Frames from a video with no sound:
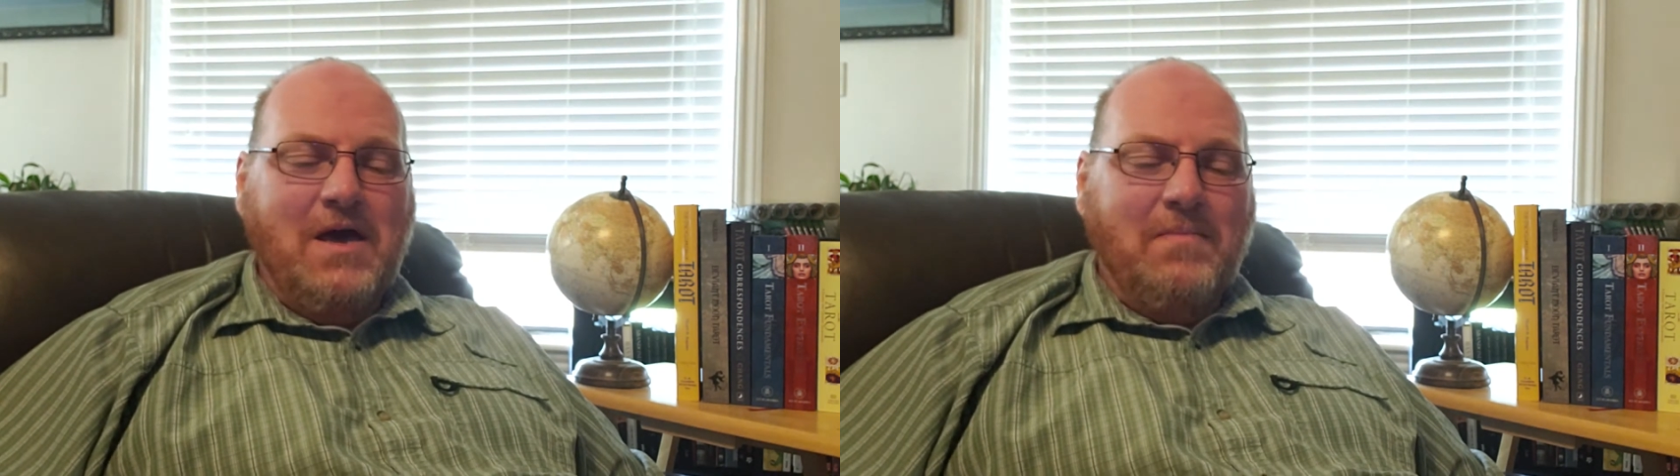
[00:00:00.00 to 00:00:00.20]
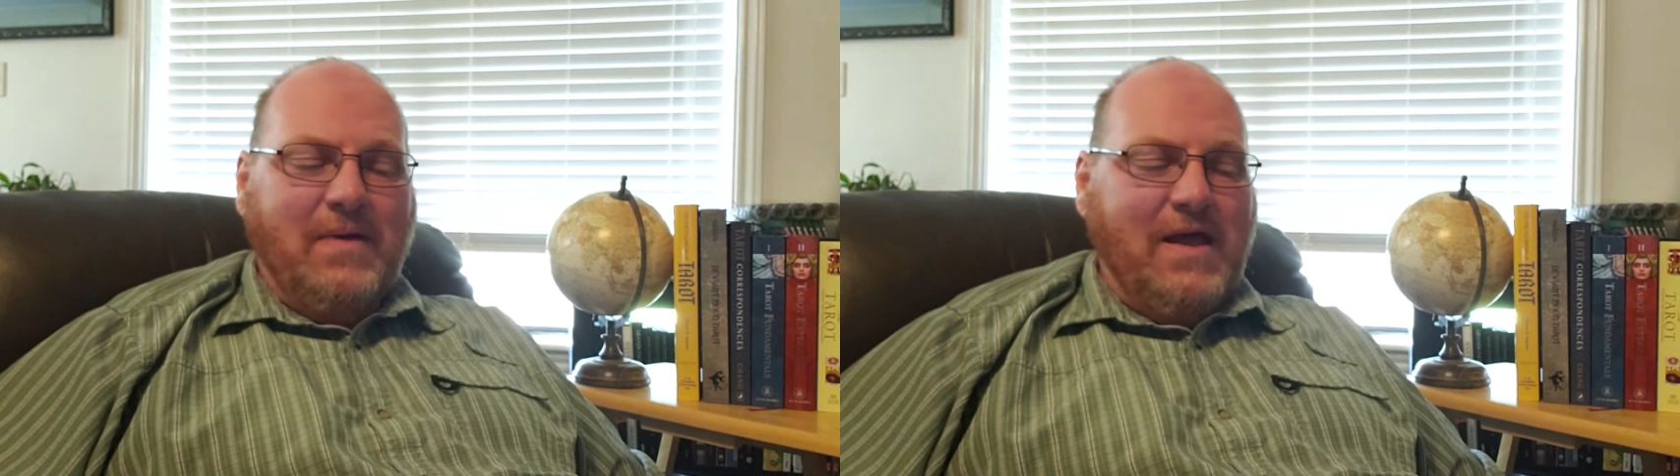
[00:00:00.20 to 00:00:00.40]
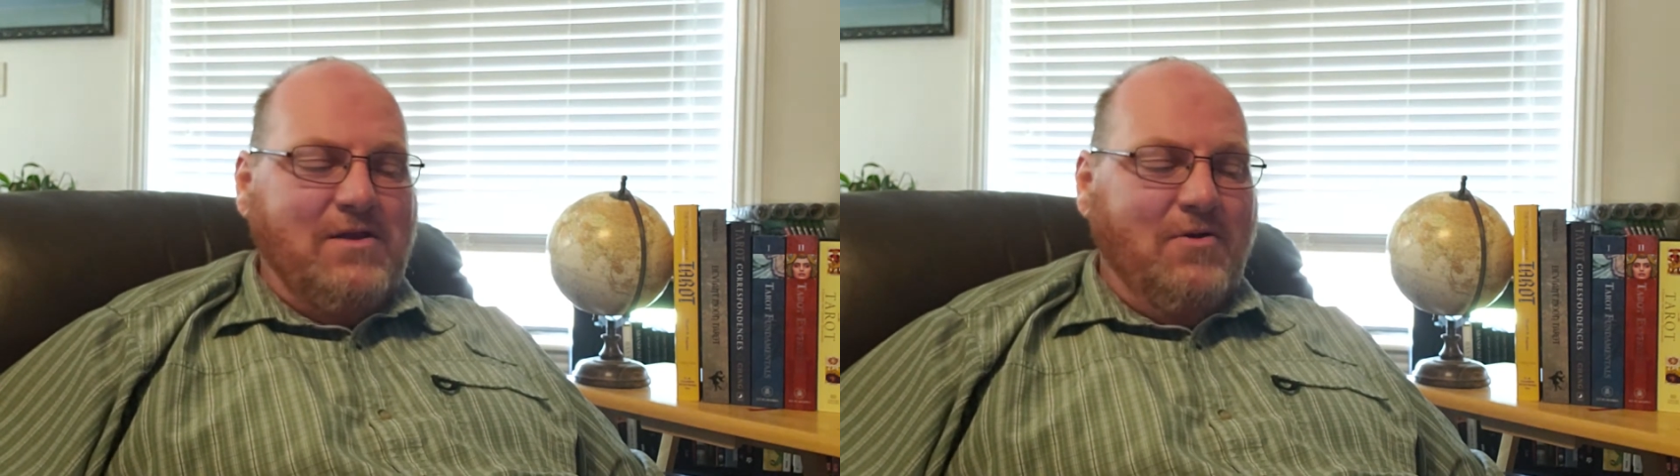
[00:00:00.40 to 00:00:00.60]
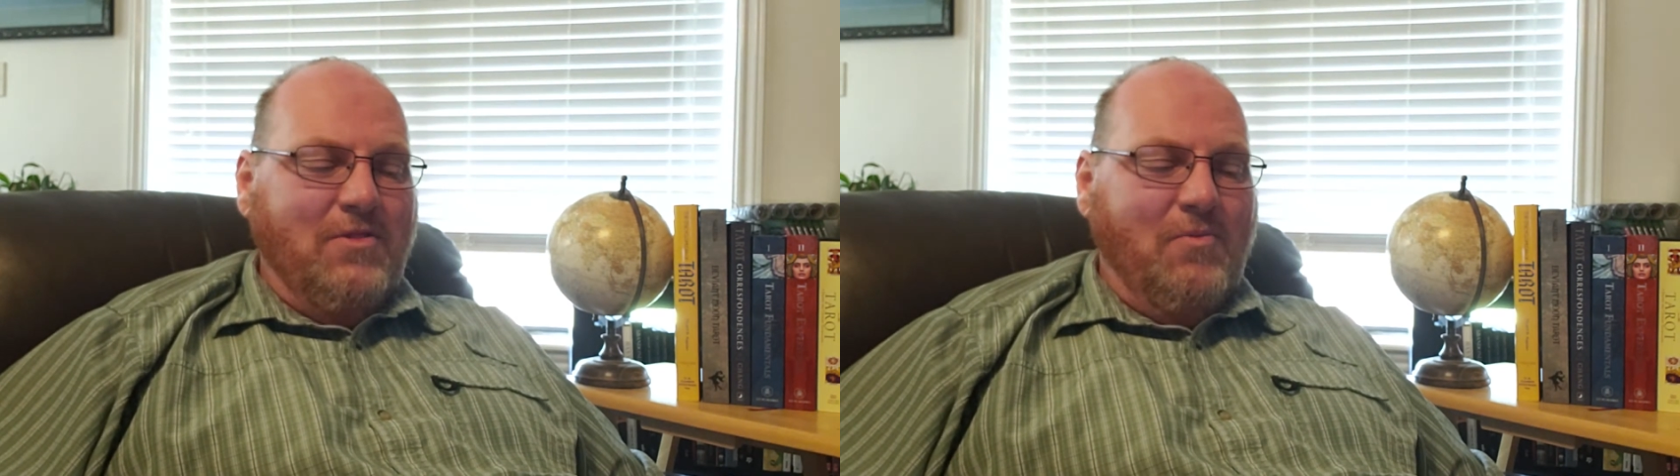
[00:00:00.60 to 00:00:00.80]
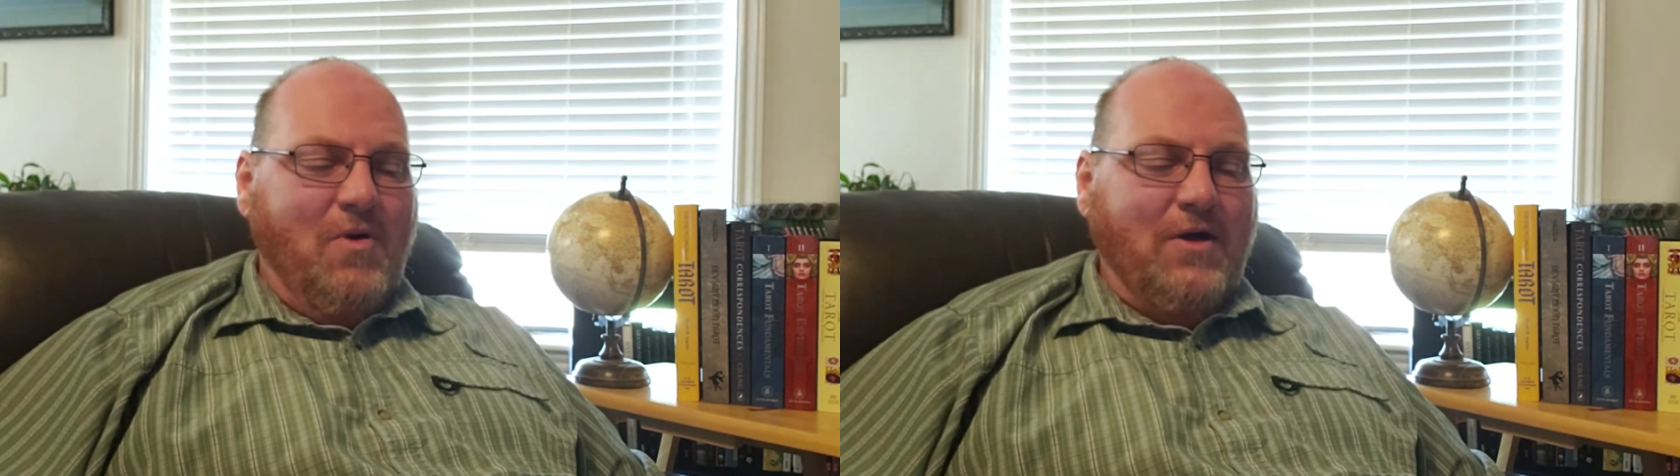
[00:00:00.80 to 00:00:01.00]
but I know the
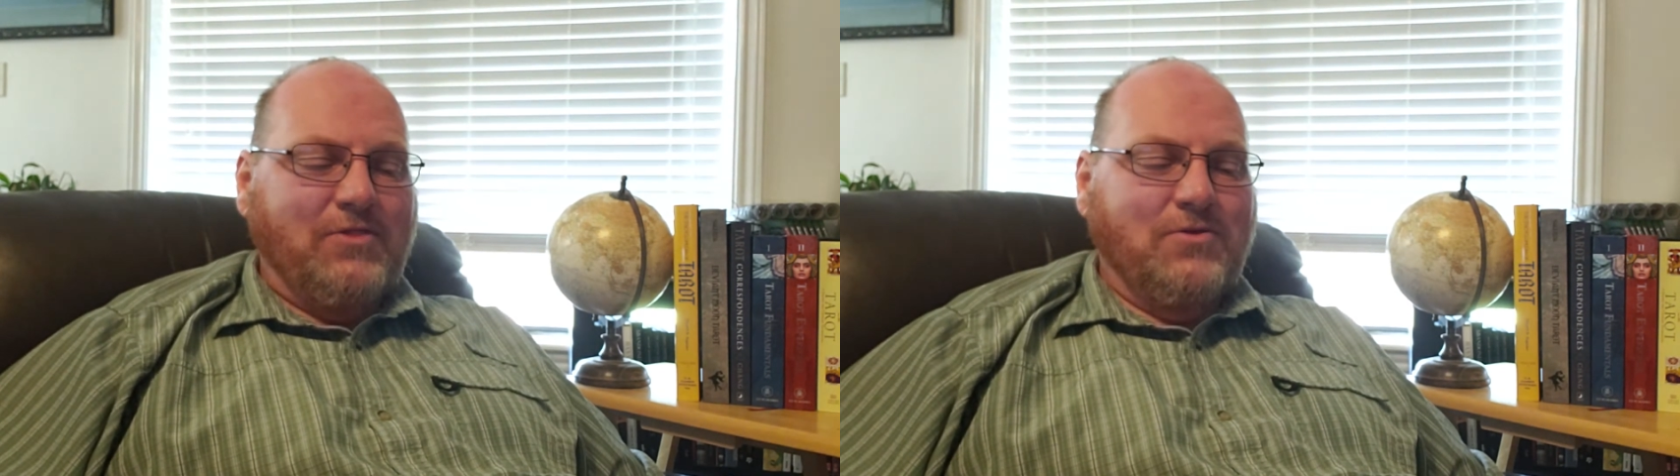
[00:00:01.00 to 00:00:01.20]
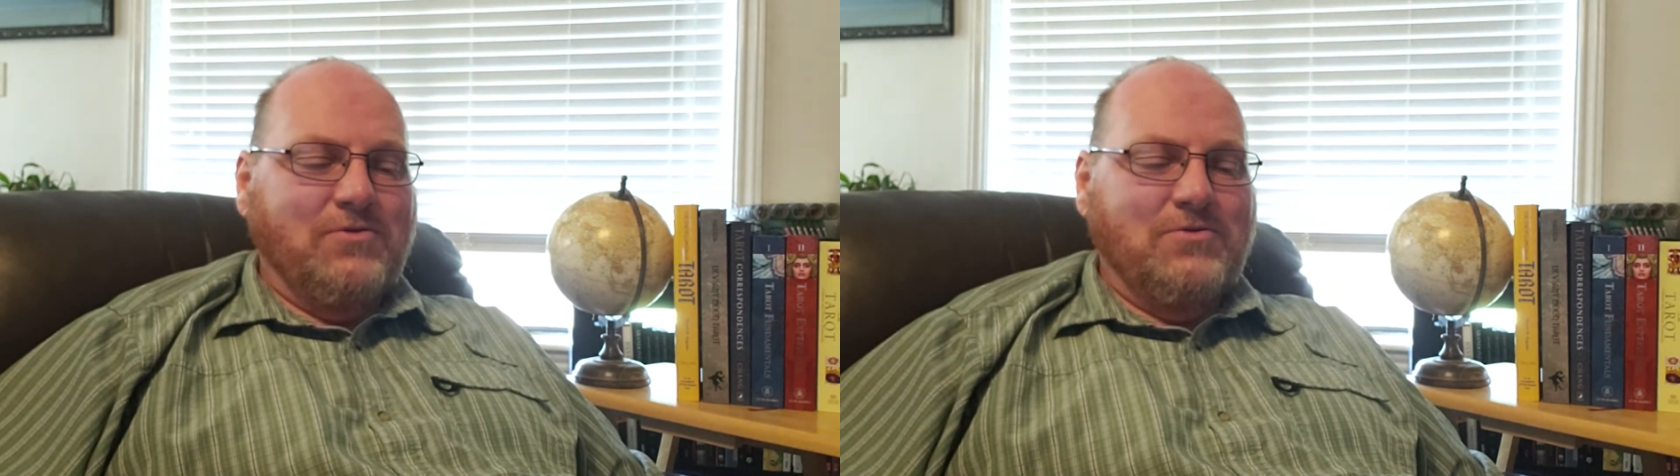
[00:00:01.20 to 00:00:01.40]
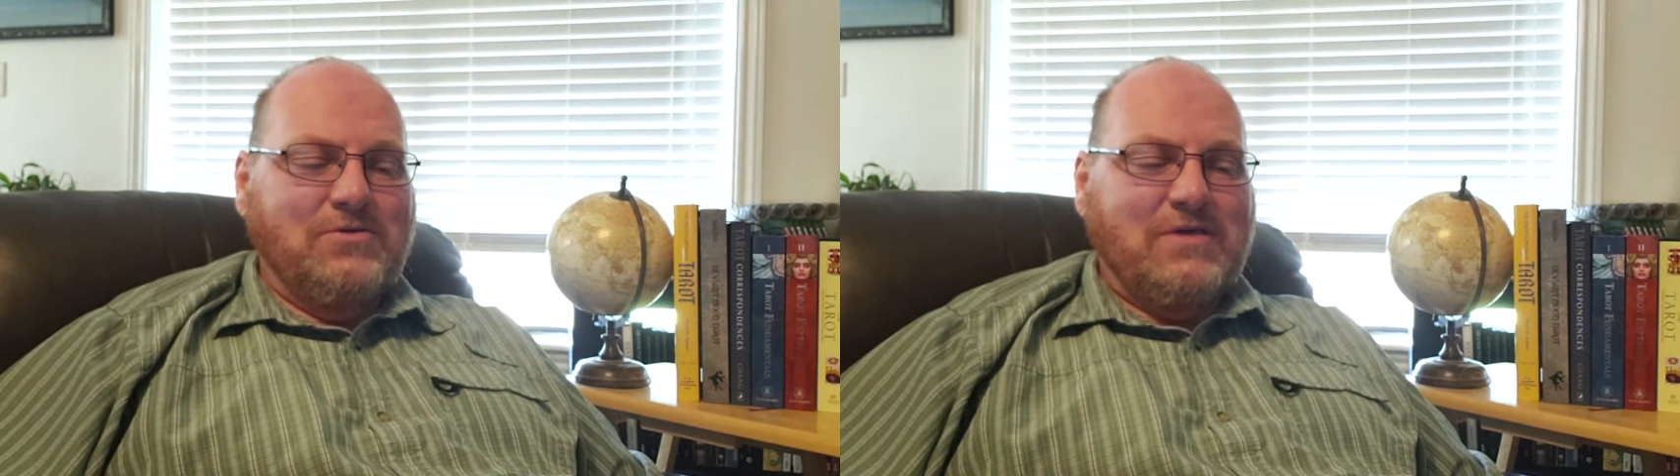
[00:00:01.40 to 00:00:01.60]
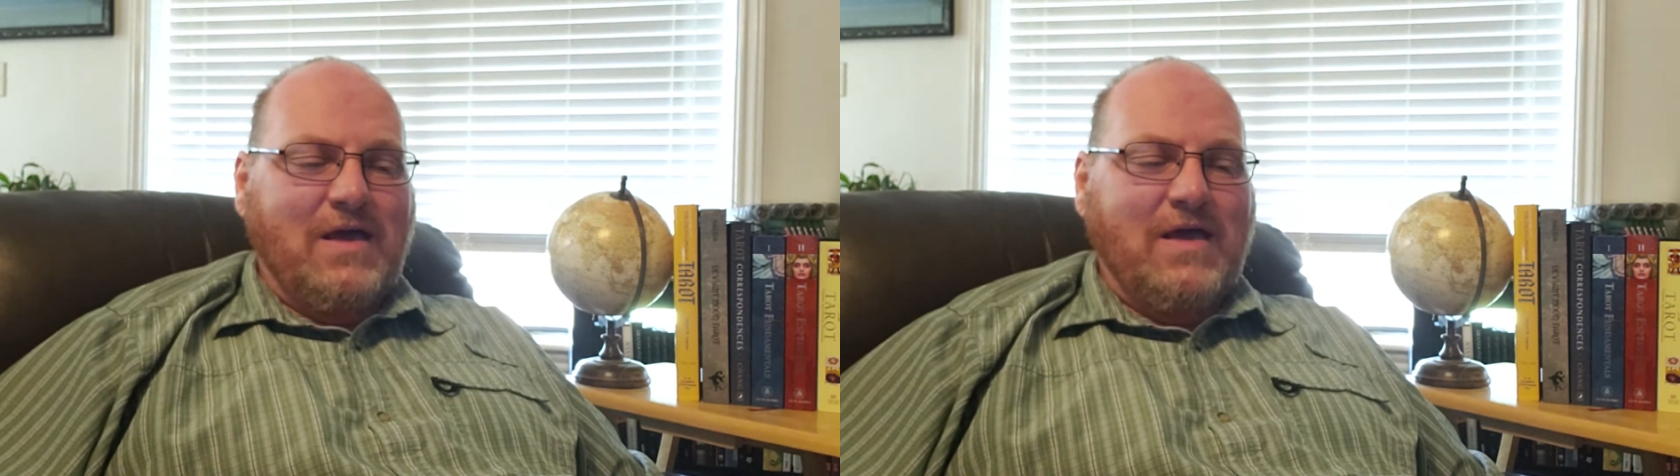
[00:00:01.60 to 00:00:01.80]
walkthroughs